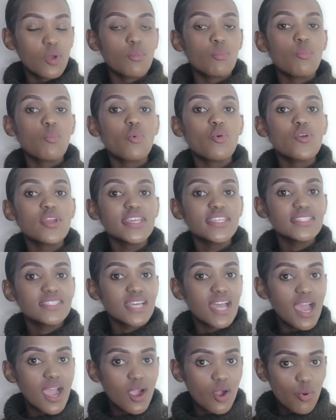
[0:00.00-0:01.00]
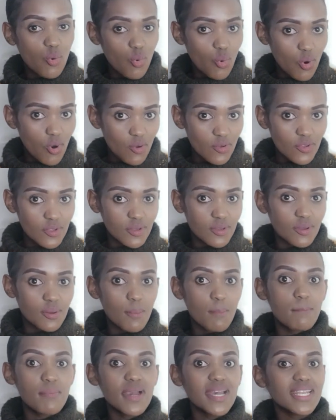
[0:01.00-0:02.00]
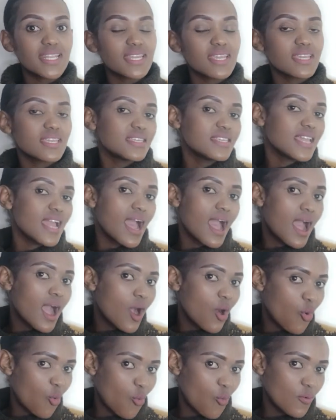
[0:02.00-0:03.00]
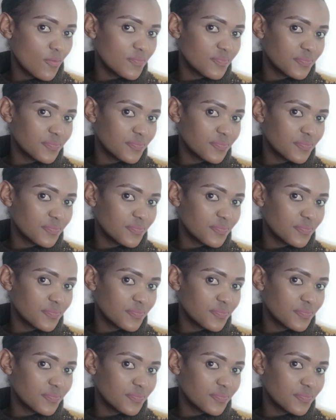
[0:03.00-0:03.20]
Mwetagwo bare yao.